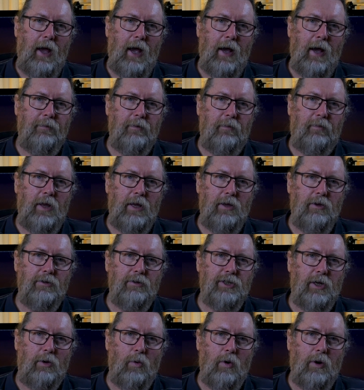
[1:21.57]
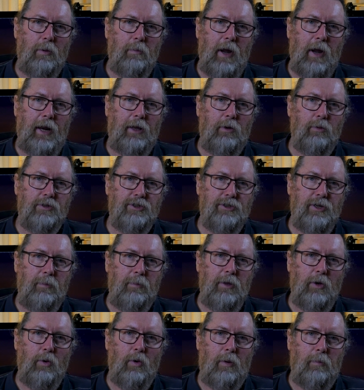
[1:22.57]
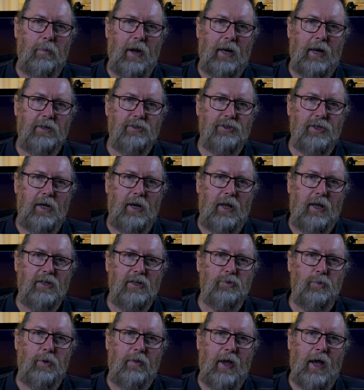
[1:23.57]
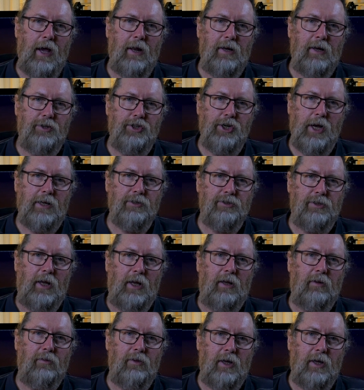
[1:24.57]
and that they're using automatic or semi-automatic settings without adjusting